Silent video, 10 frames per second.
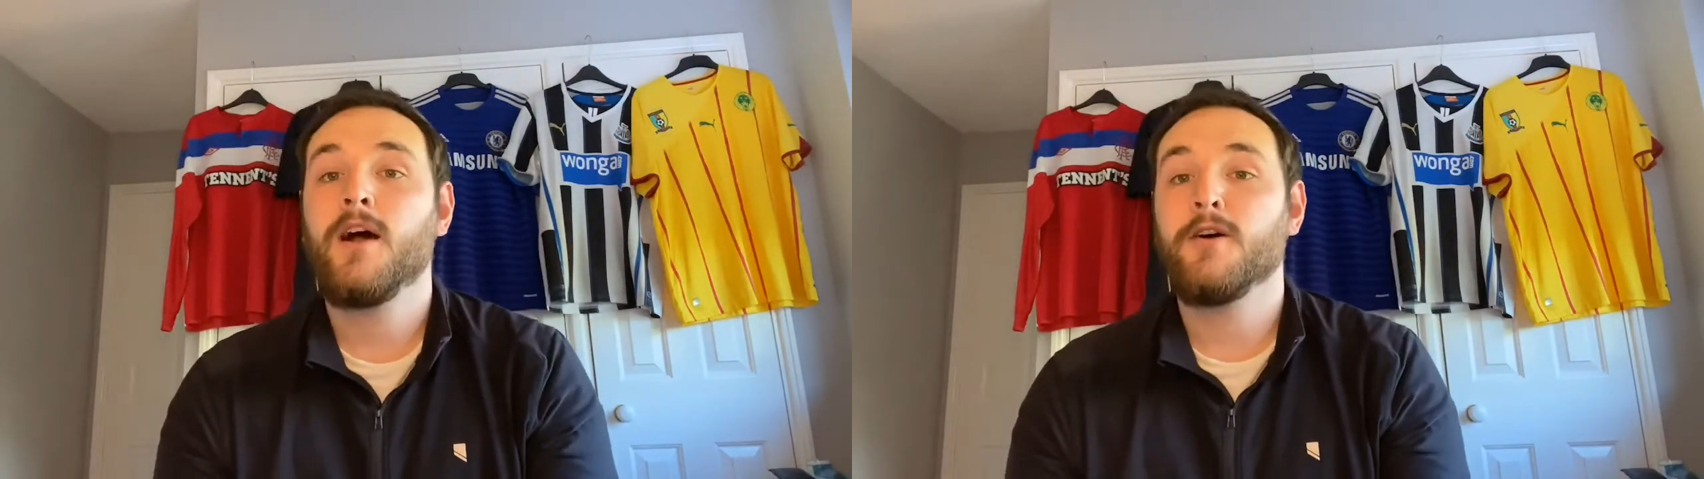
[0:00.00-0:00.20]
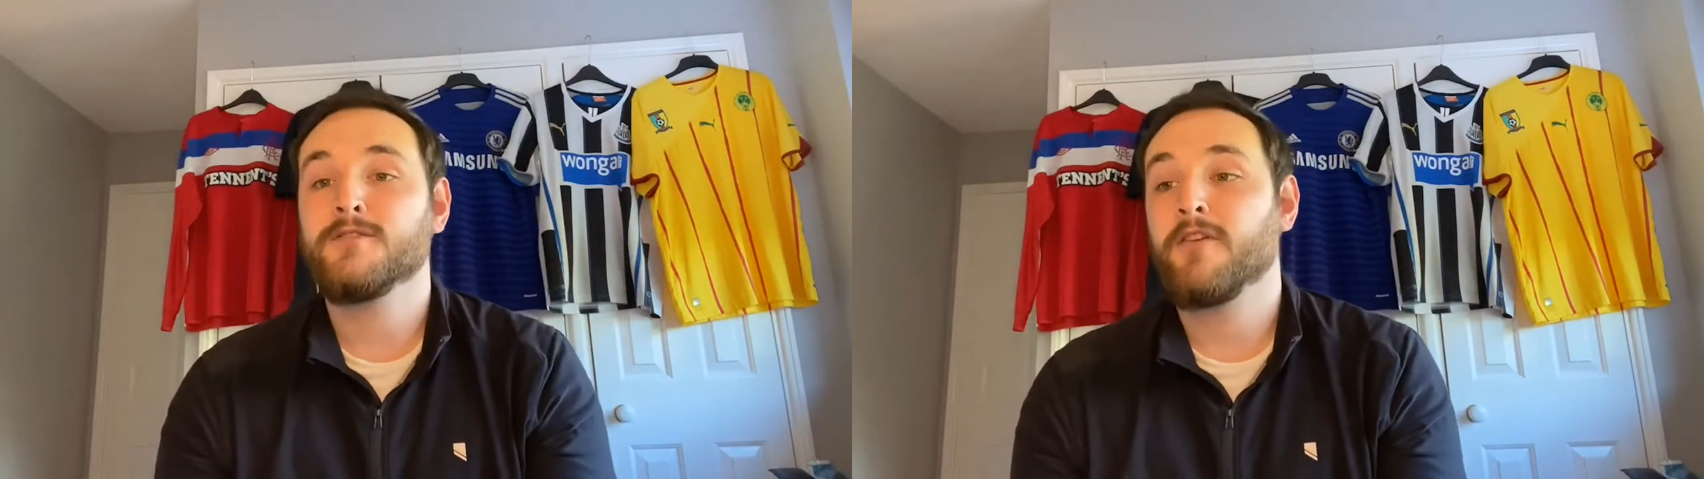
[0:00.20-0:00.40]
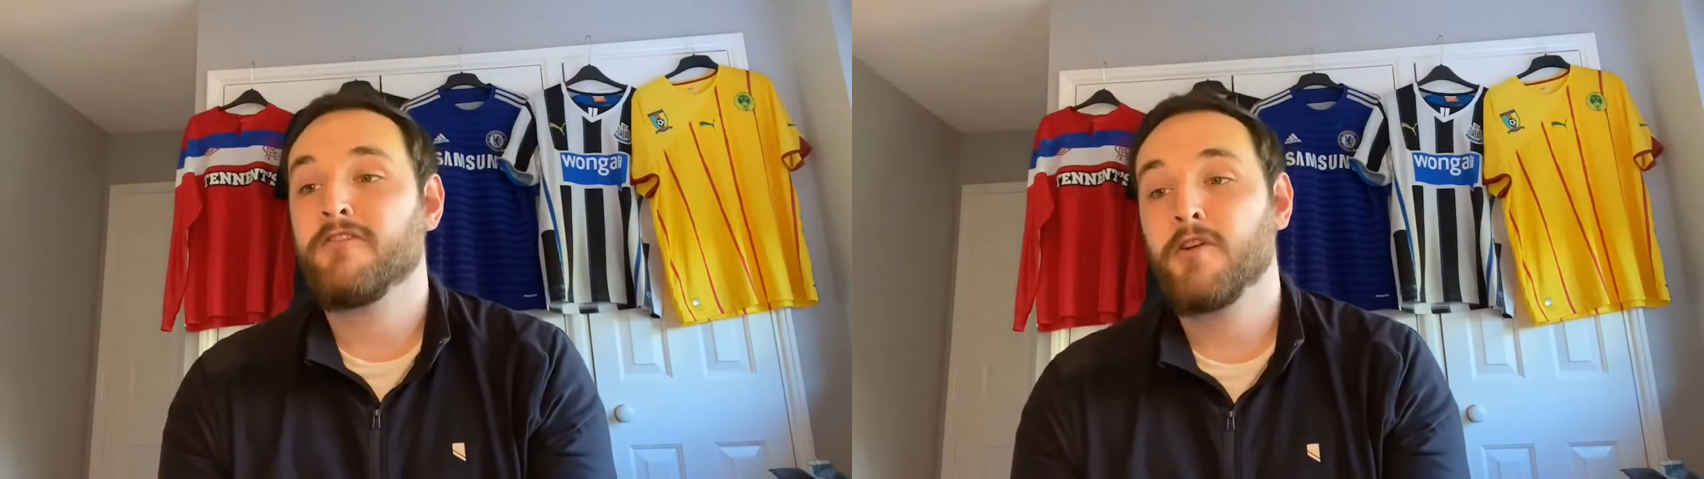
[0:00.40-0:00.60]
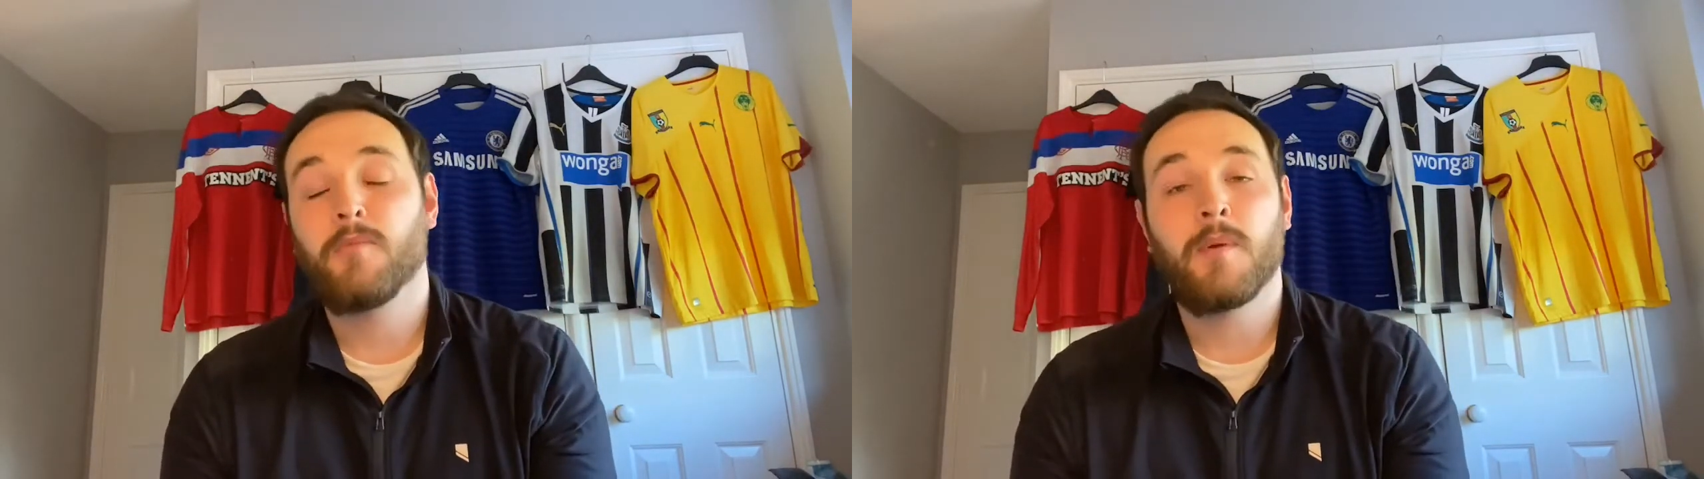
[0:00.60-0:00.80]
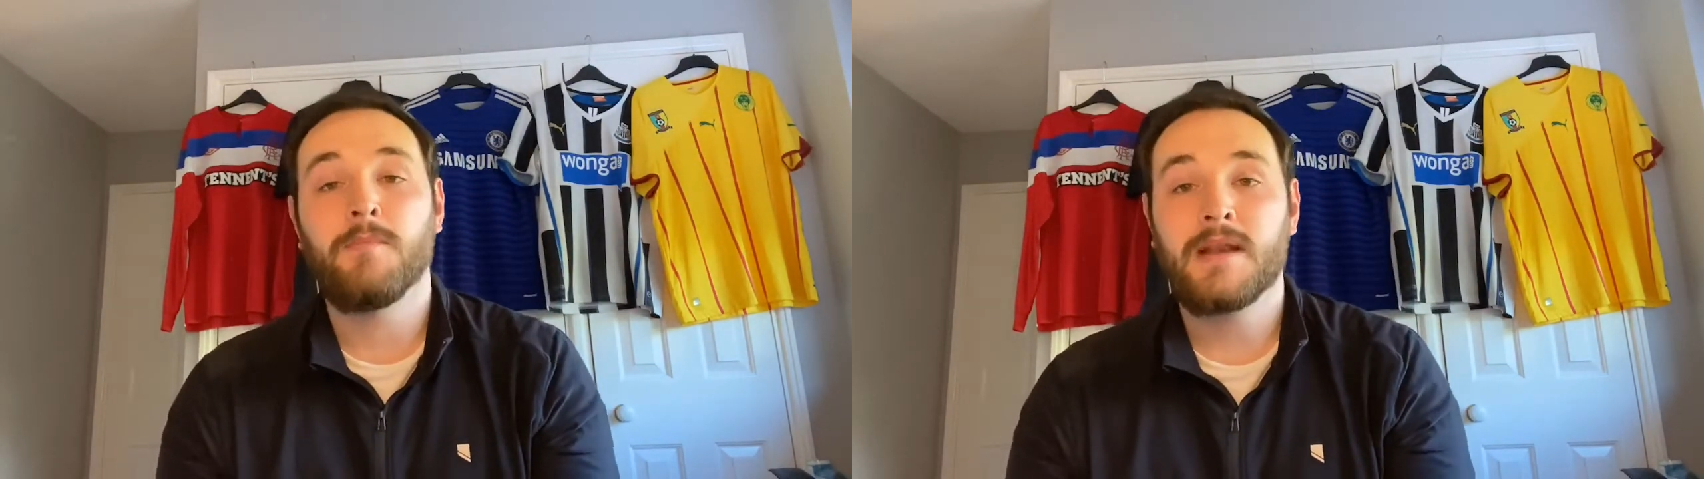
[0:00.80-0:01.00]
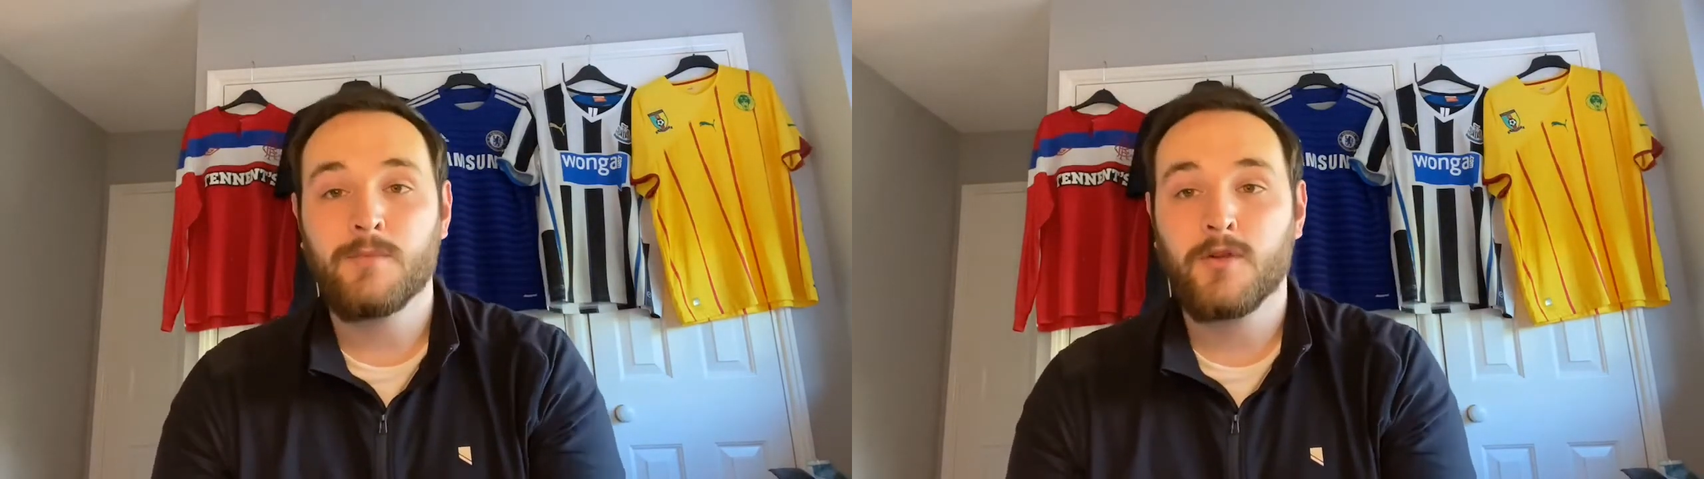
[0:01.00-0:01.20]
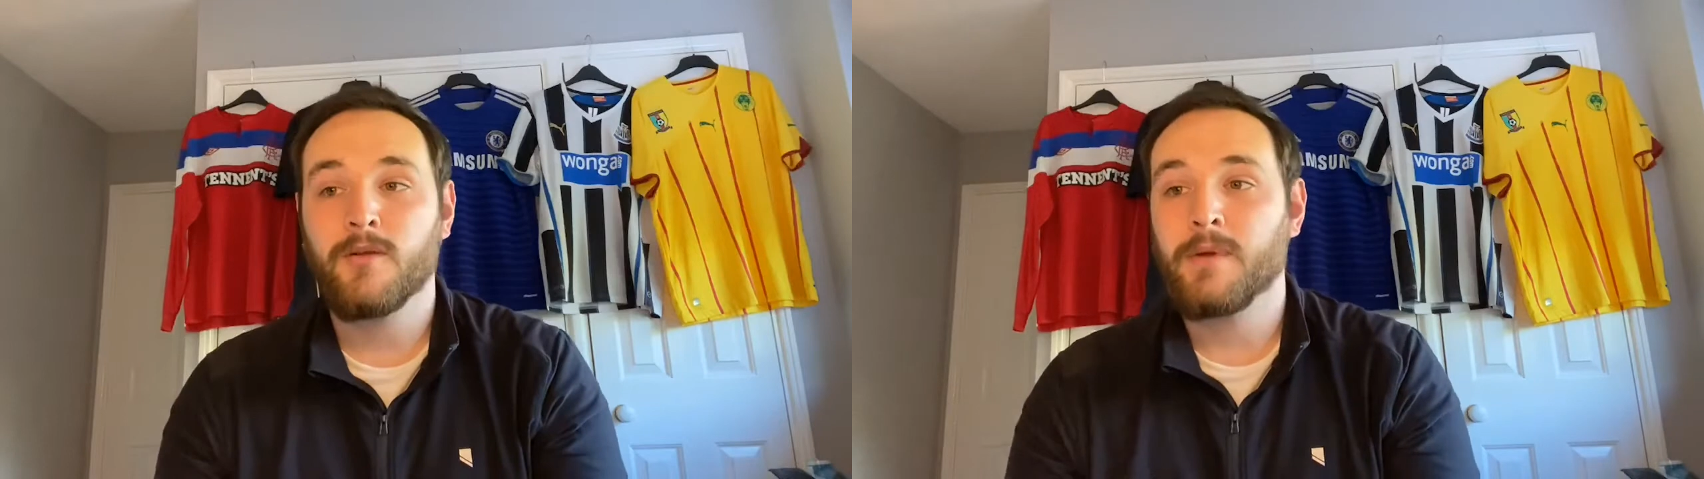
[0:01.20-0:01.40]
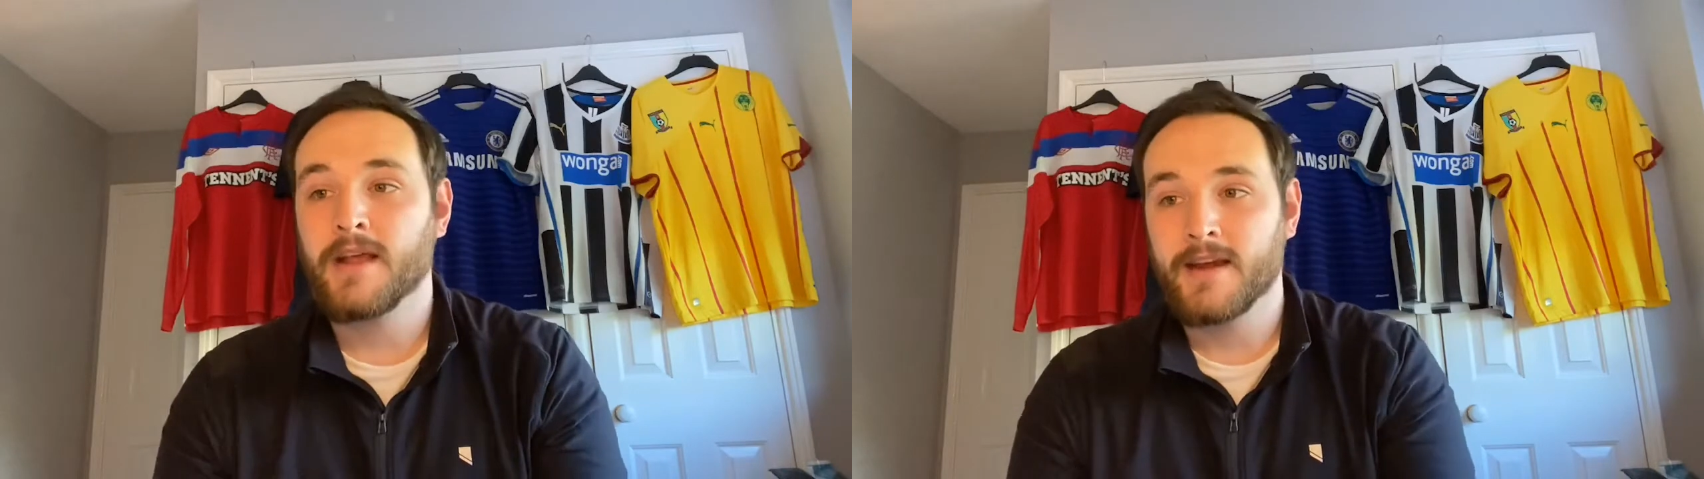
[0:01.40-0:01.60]
although a few have been minimal,
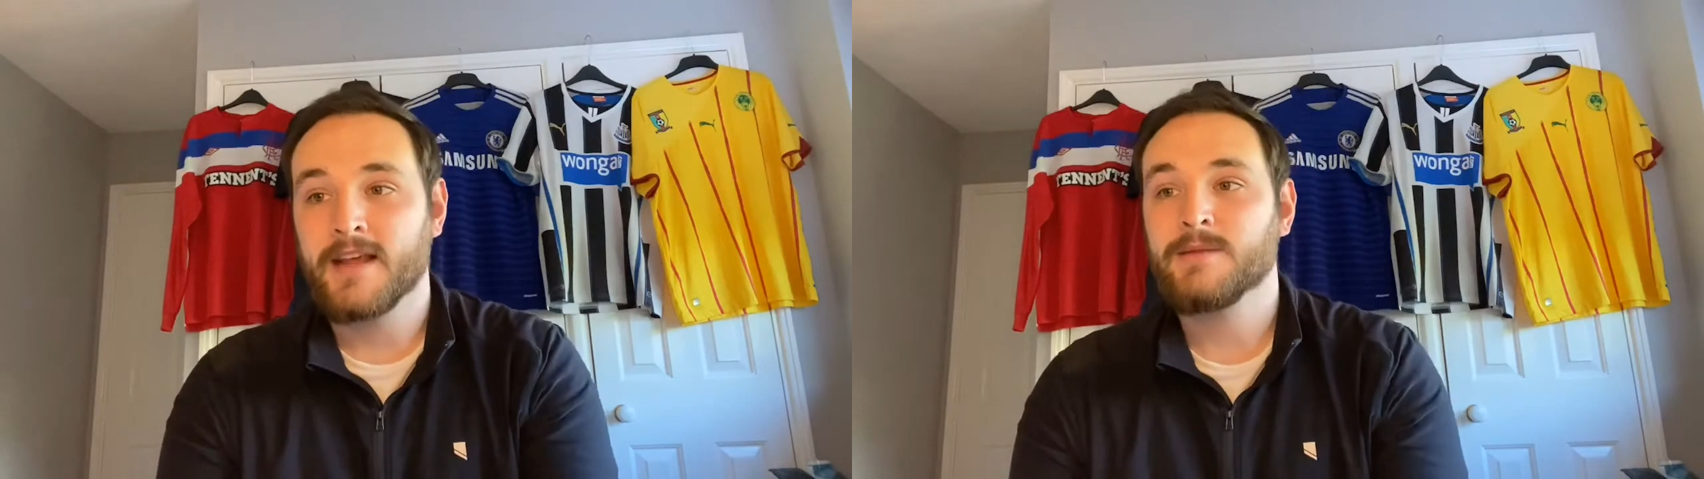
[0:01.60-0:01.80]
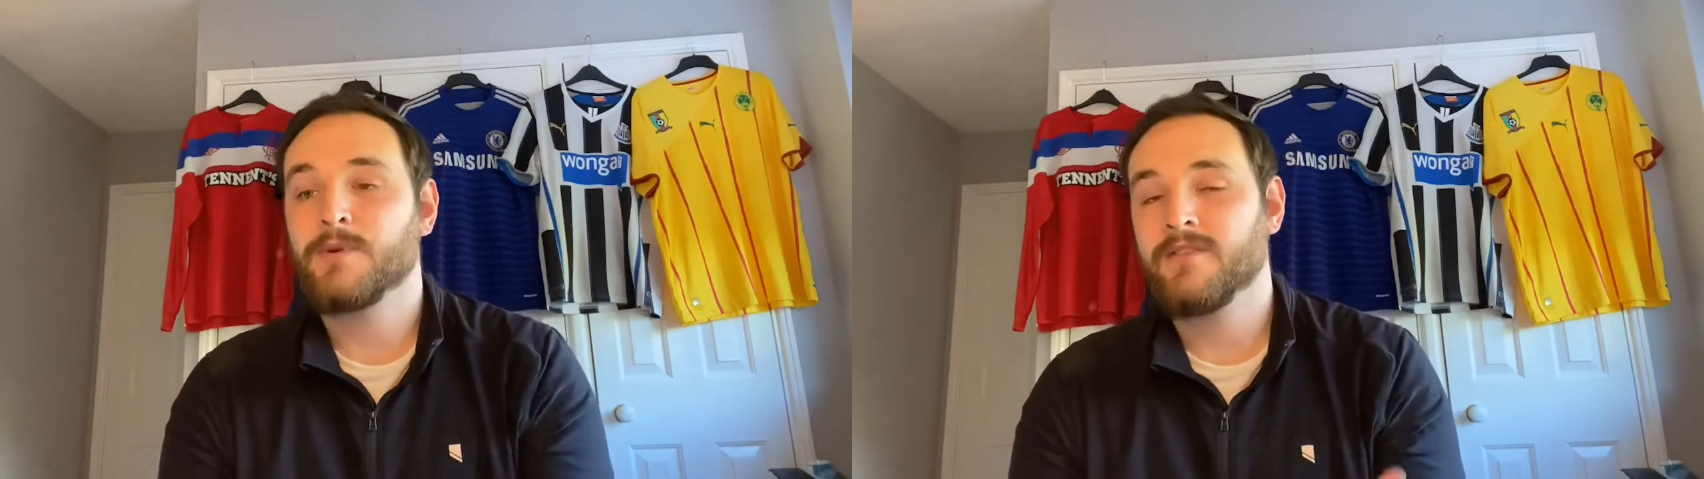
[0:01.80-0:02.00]
have been great,